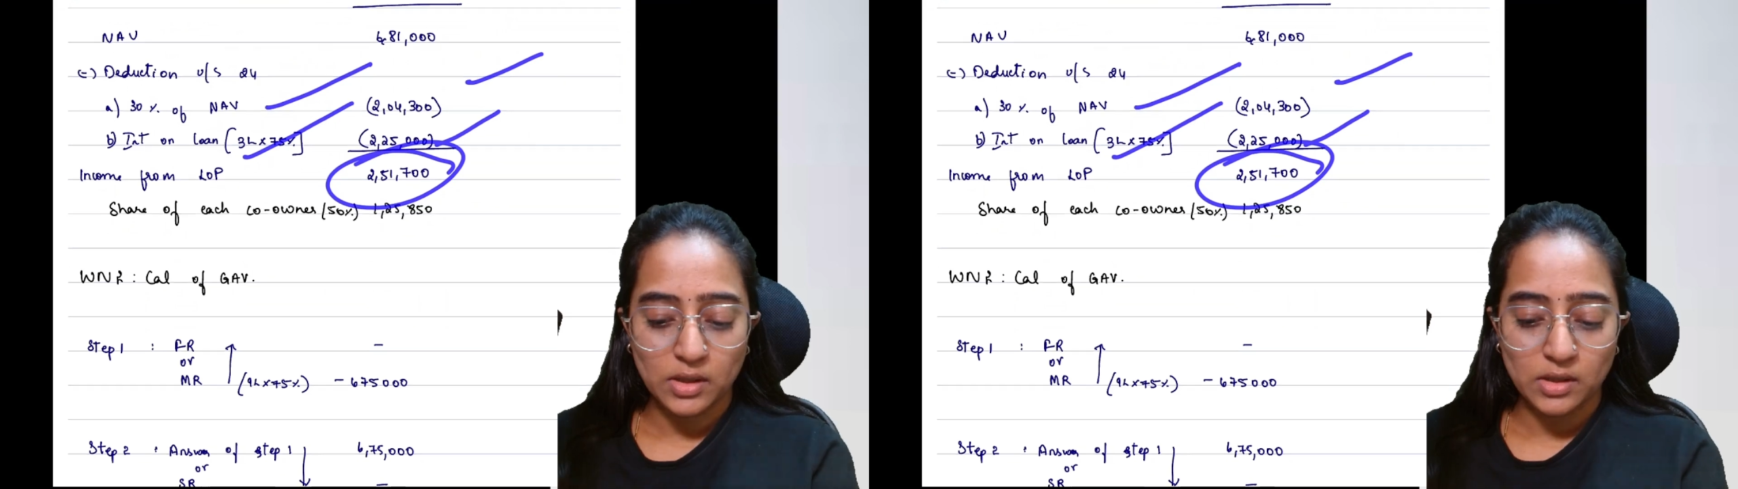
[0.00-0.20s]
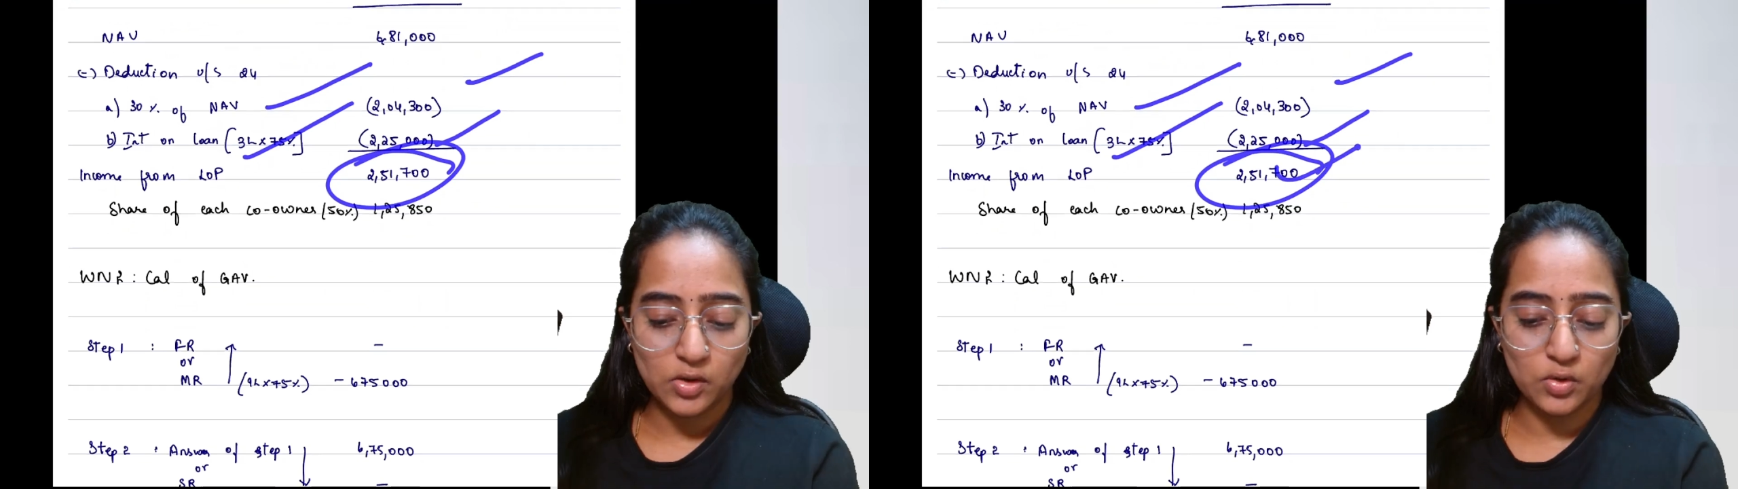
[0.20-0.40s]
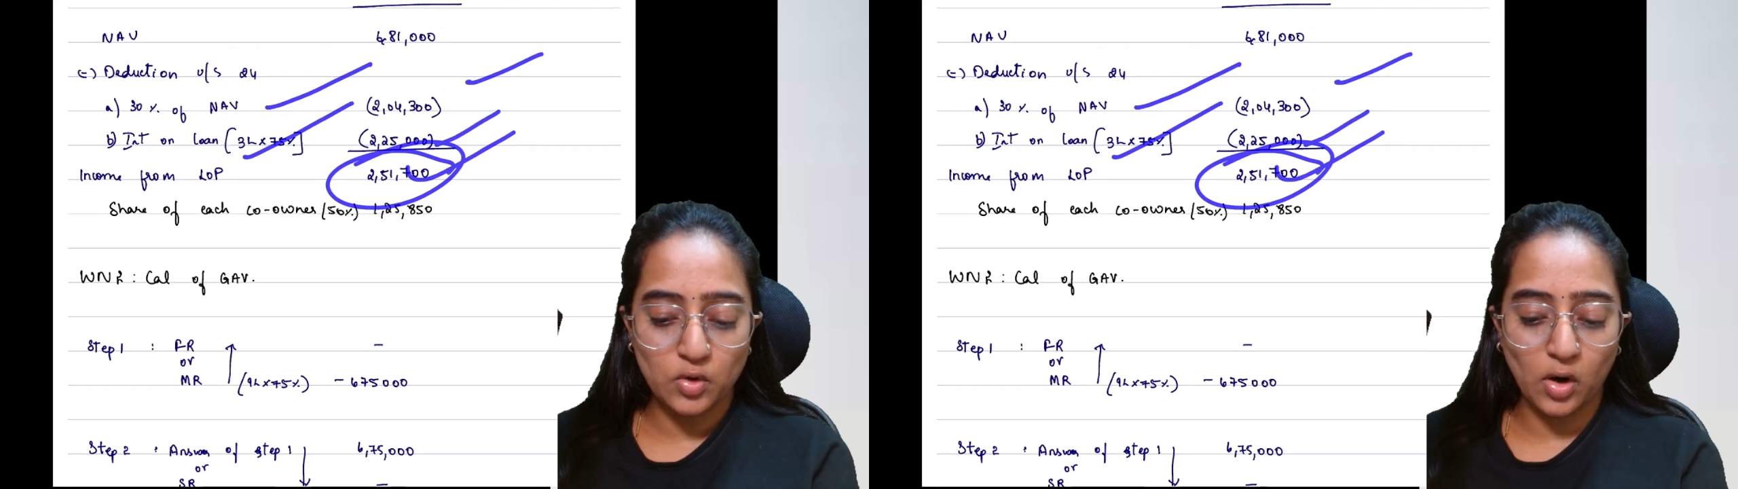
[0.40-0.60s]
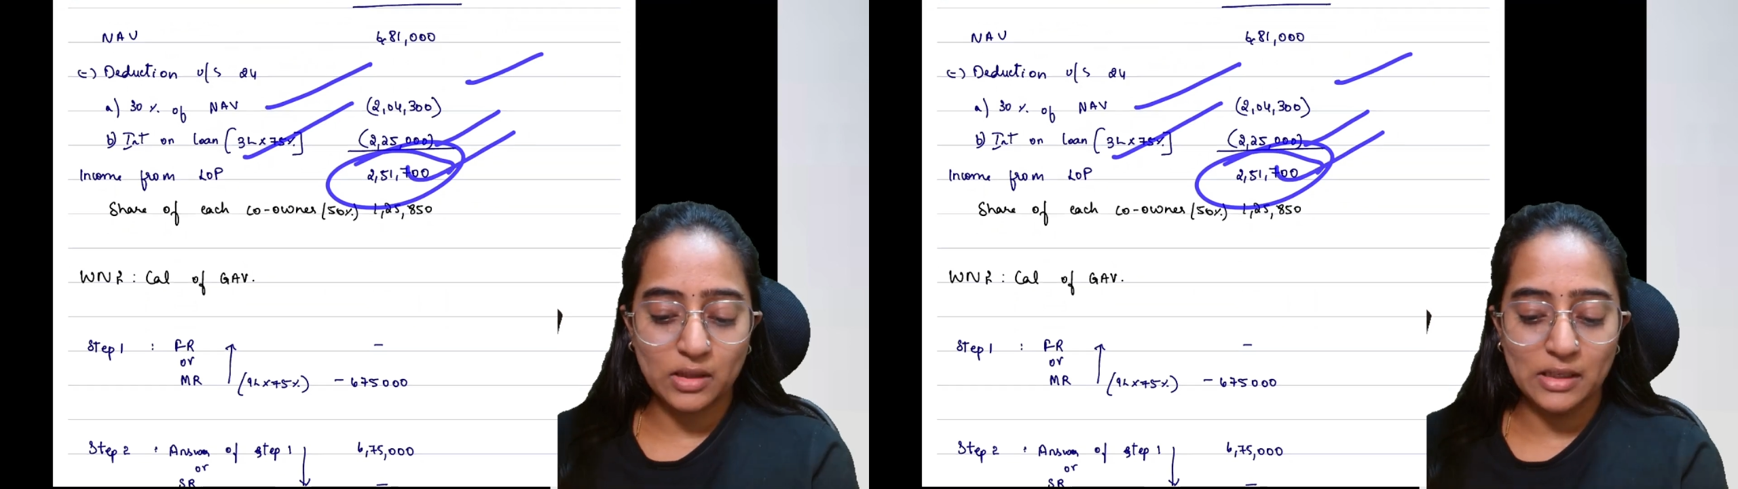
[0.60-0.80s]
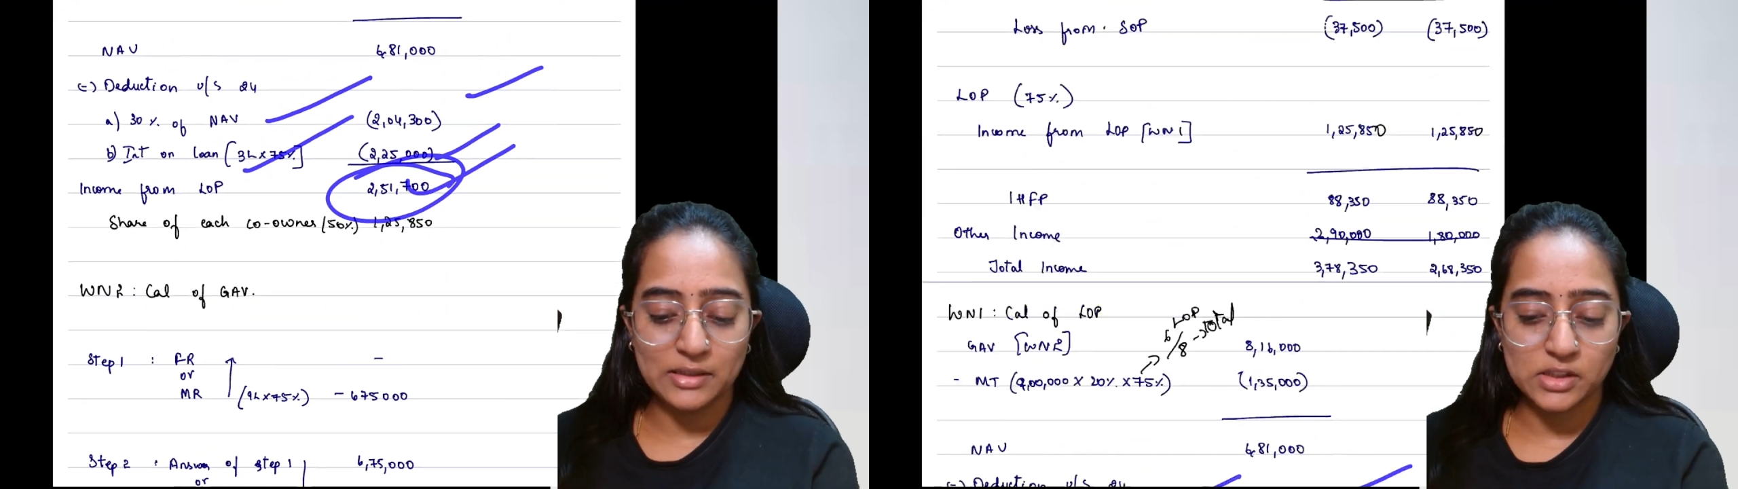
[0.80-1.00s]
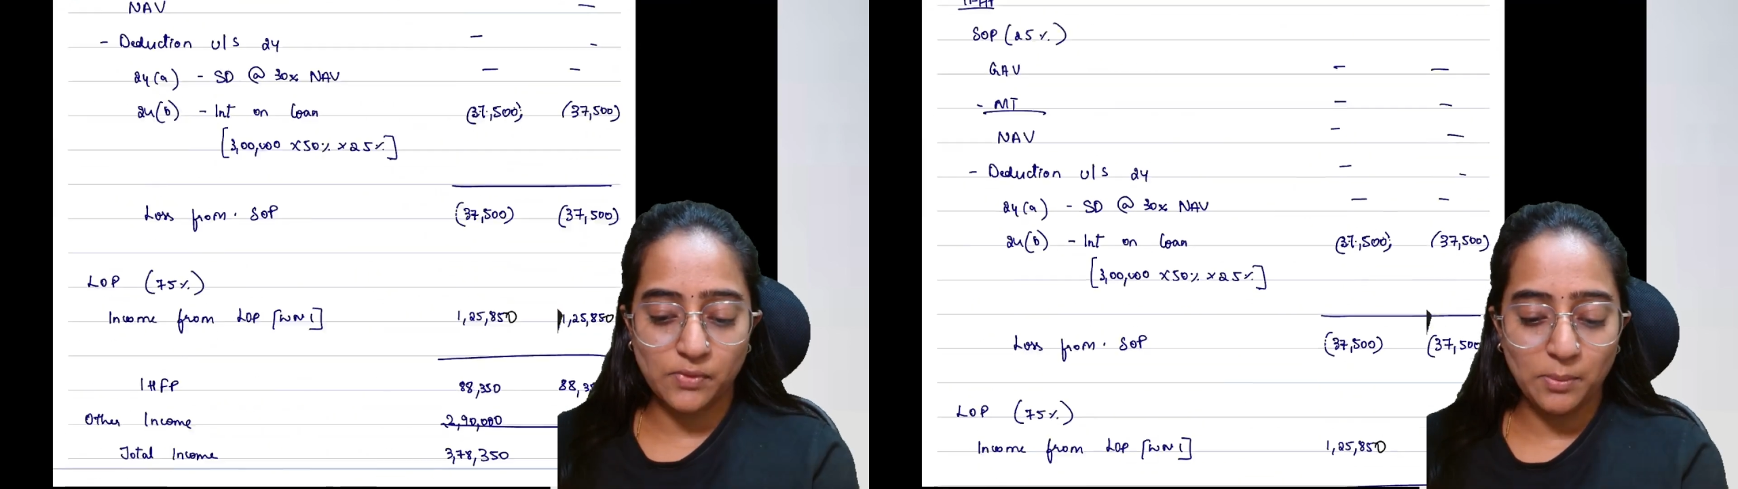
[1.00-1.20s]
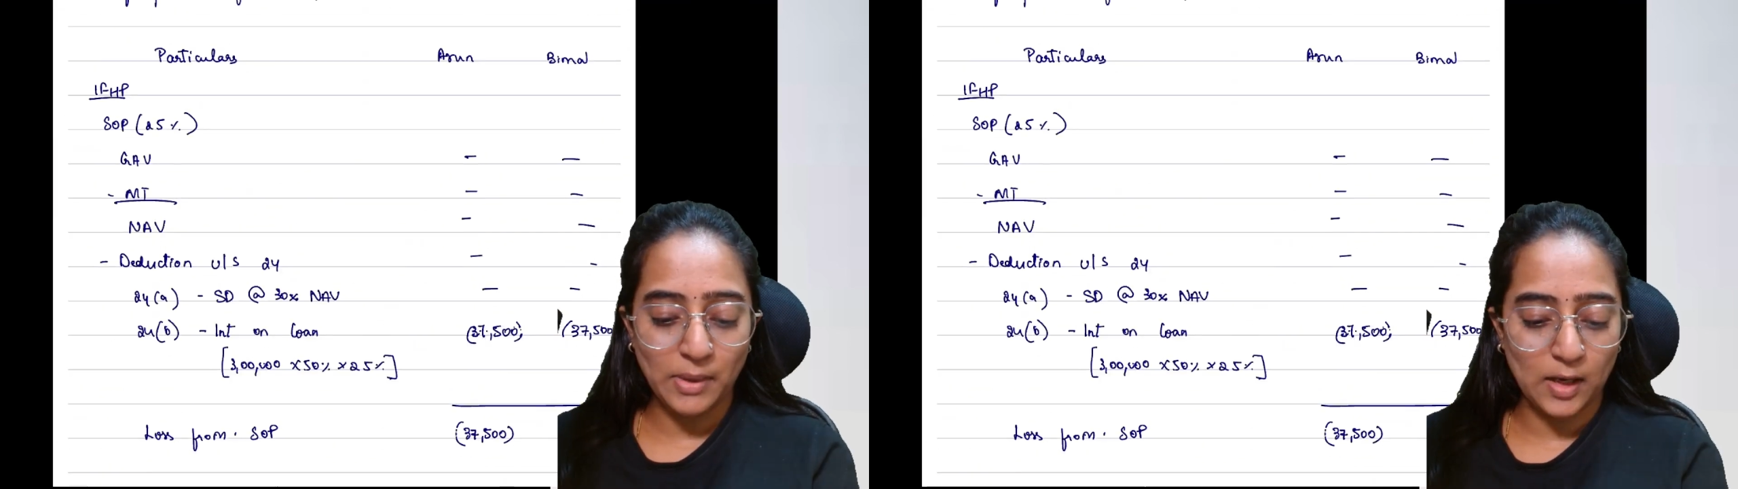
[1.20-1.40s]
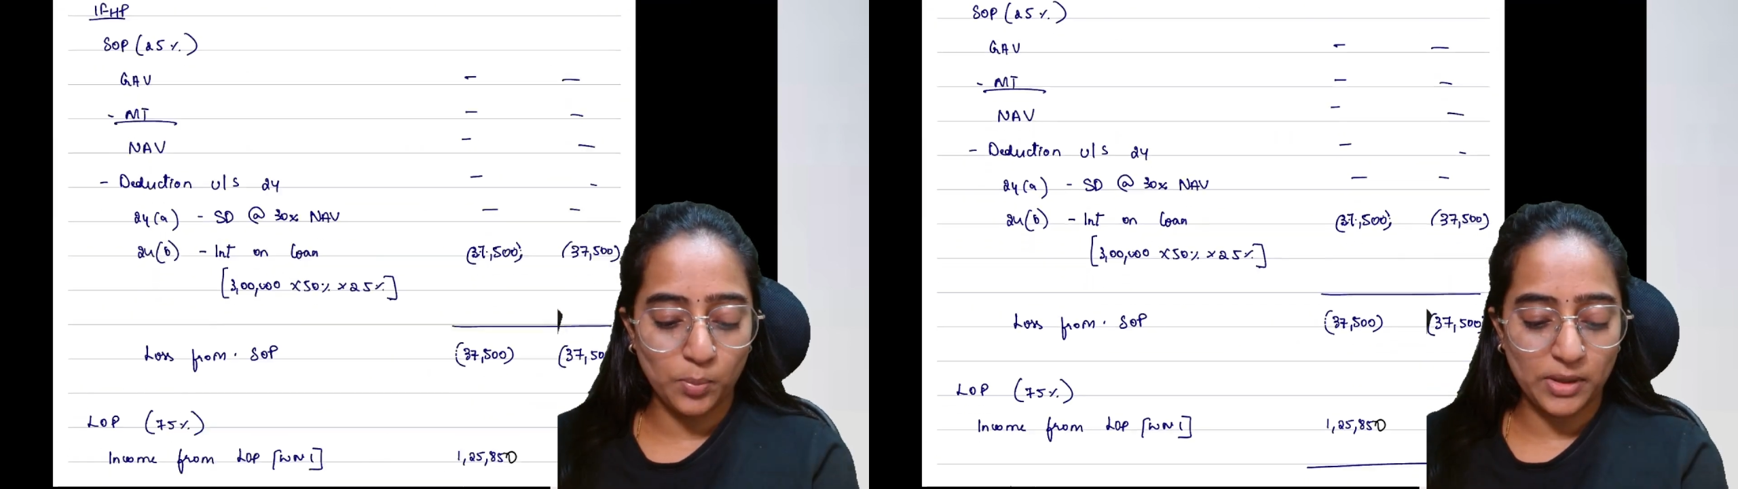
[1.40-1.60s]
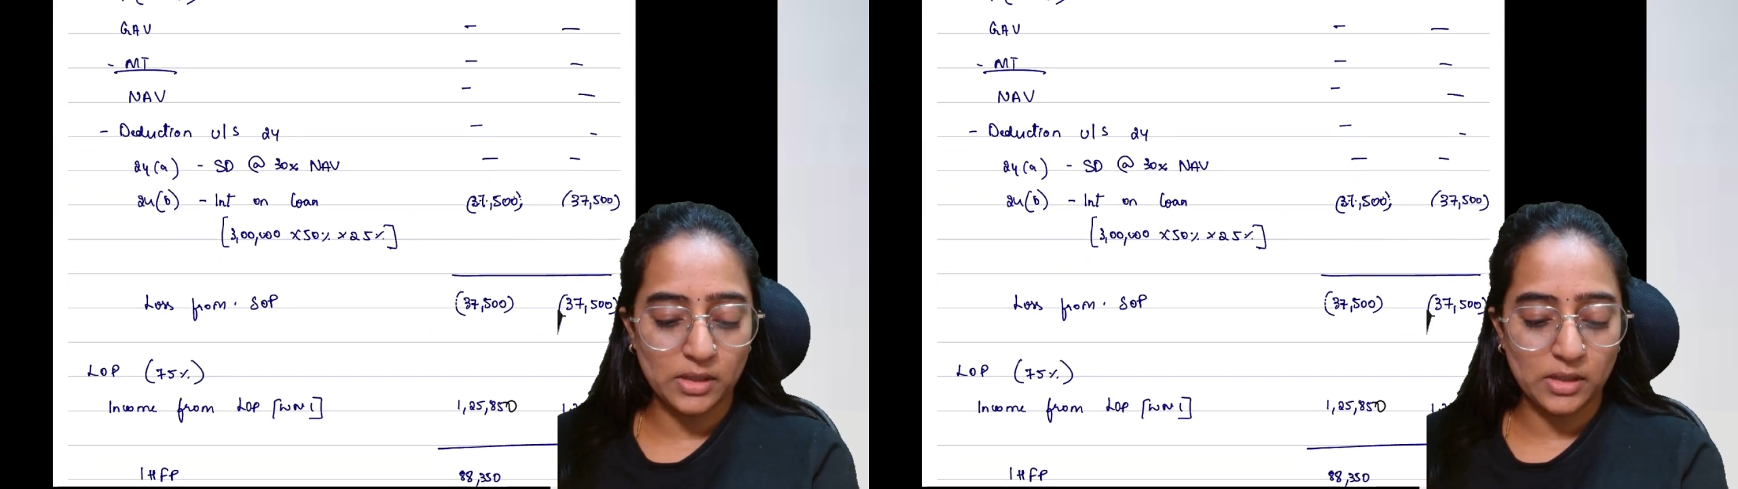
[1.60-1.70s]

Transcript: you got the interest from LOP,